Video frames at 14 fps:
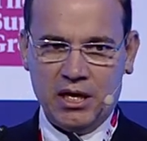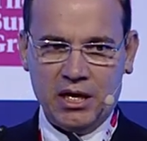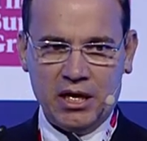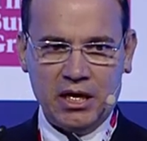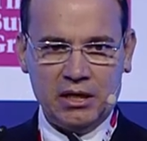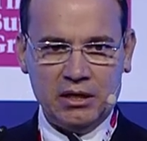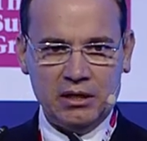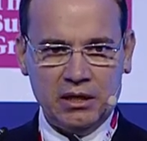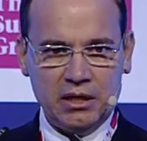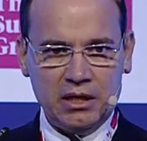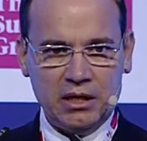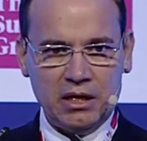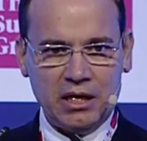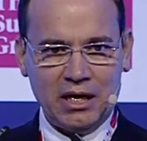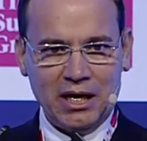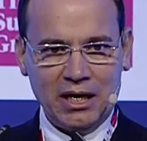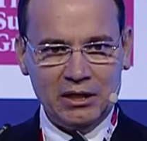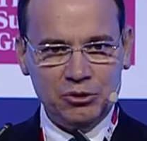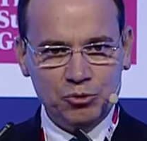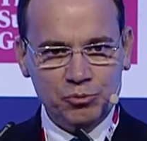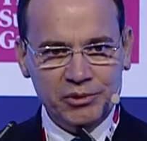And I
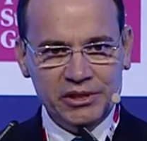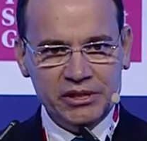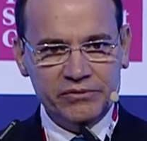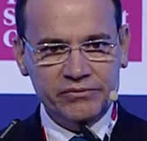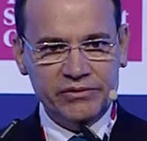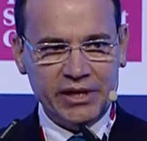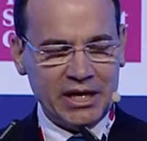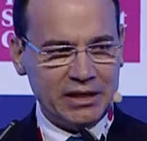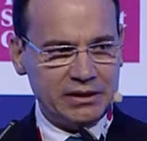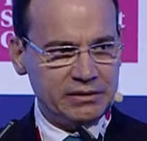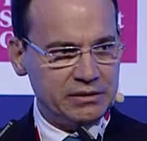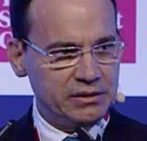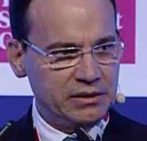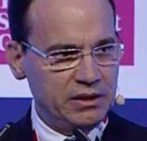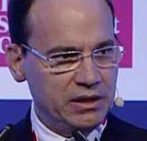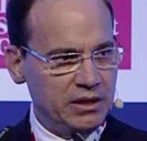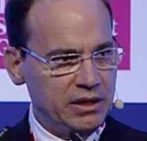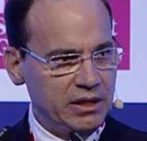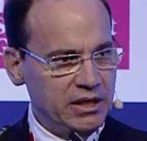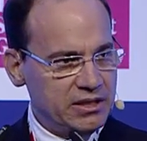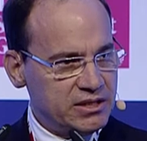do believe that
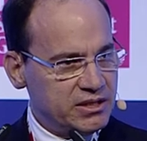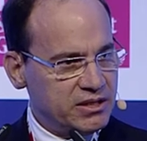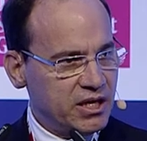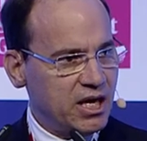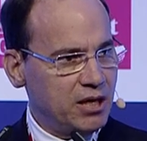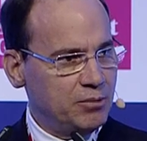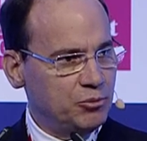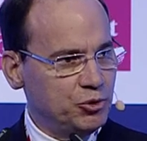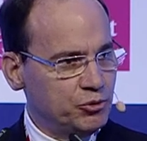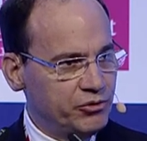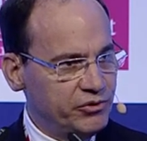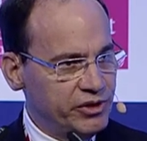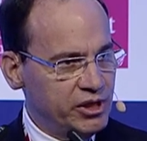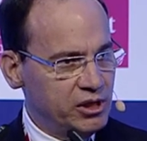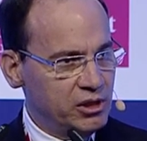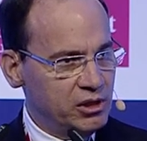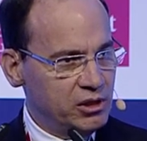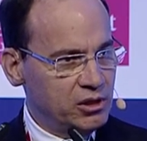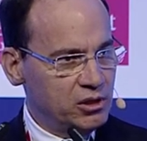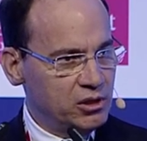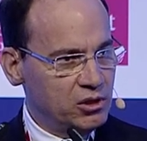it's time to think
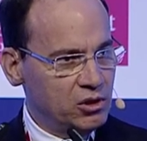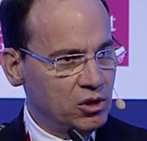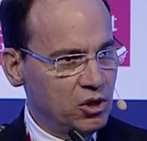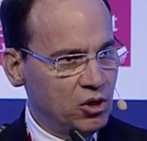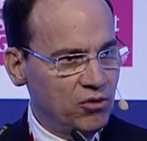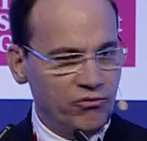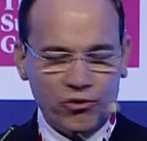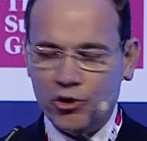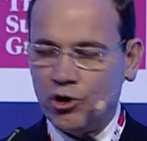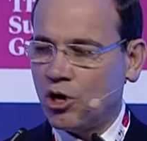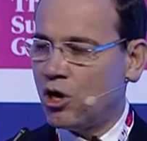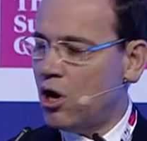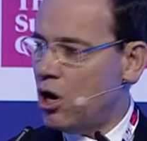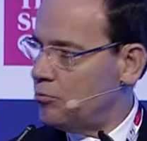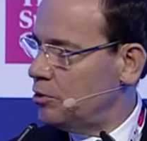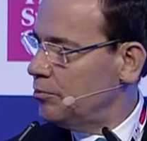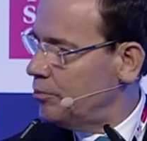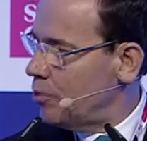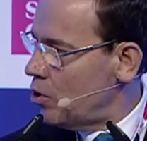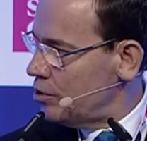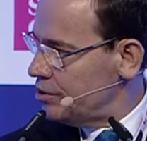for common
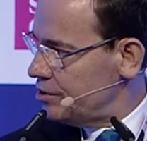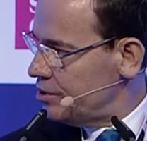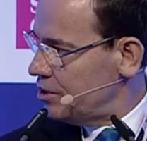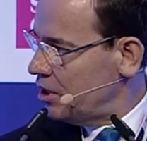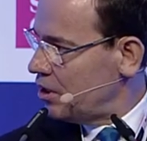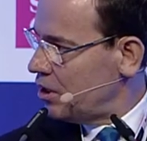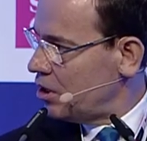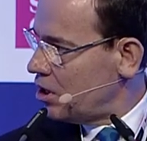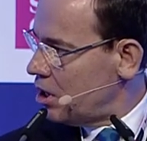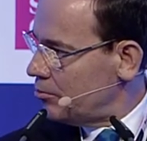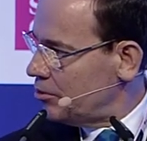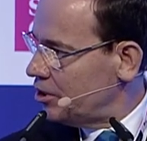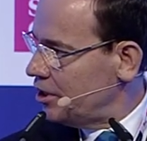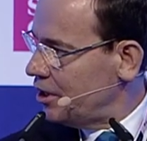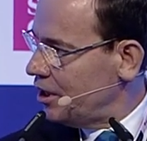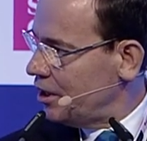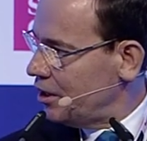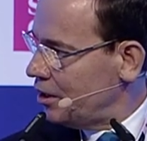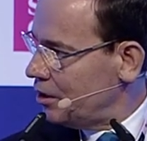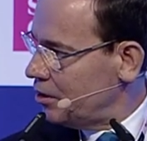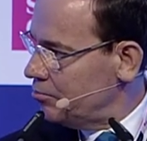policy and common
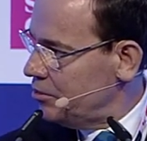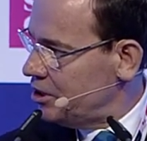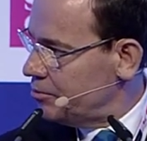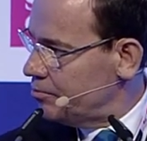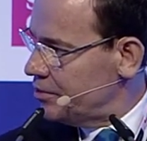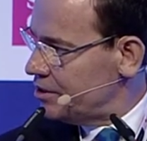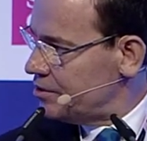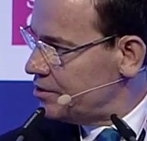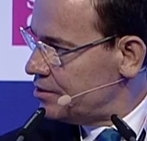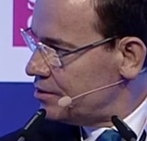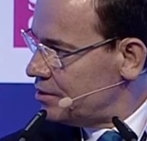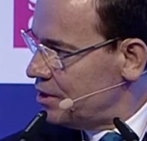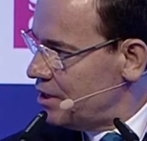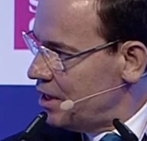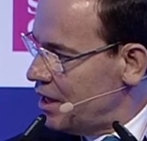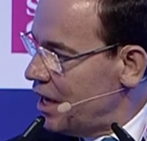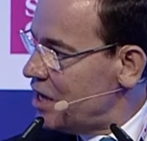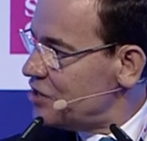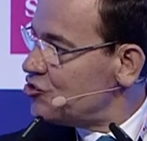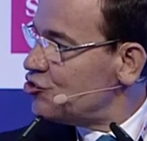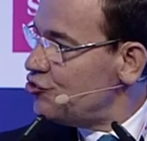commitments
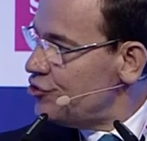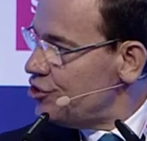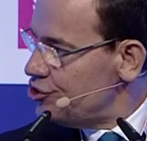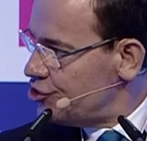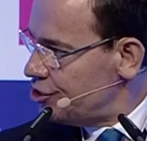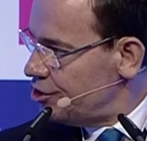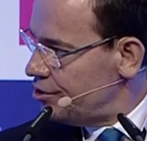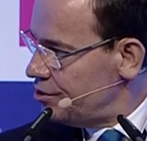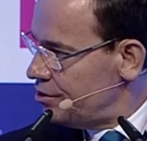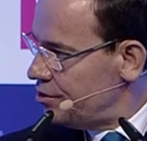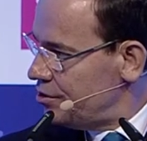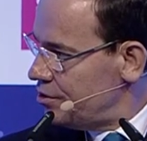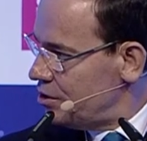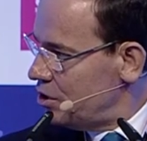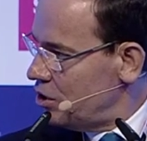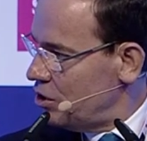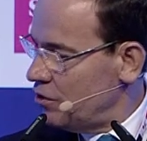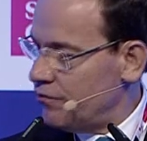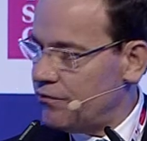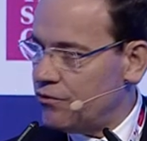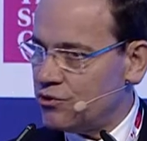as a region
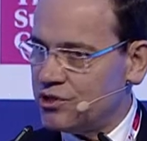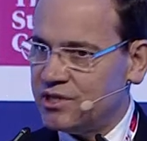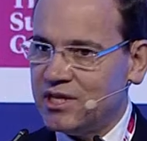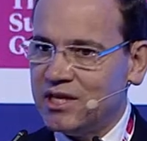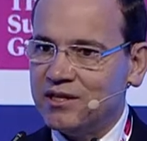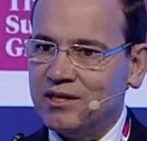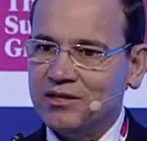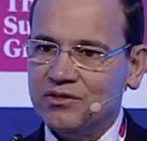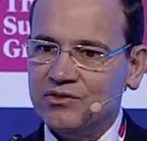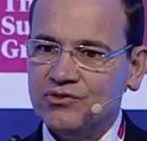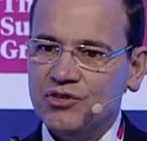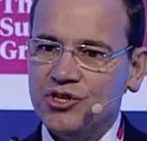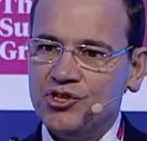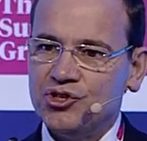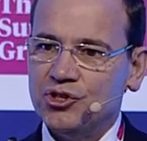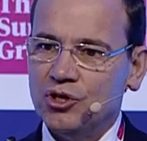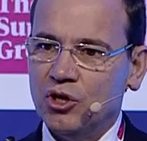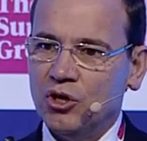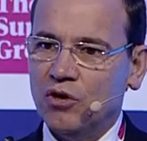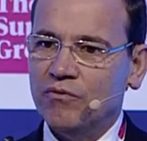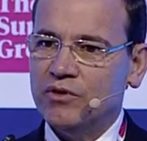for standardization
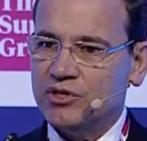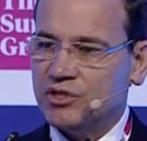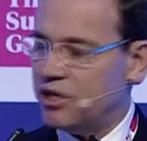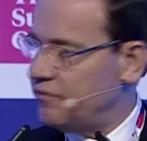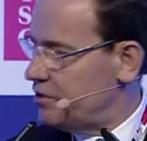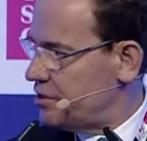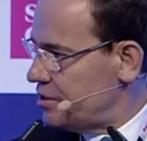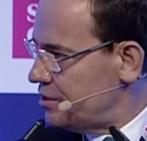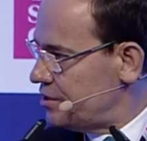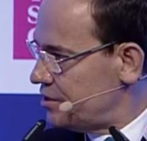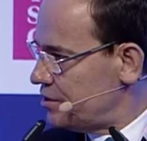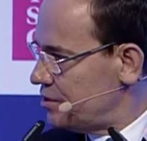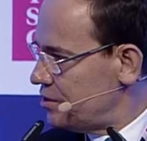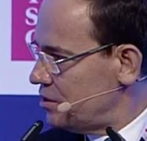of the services,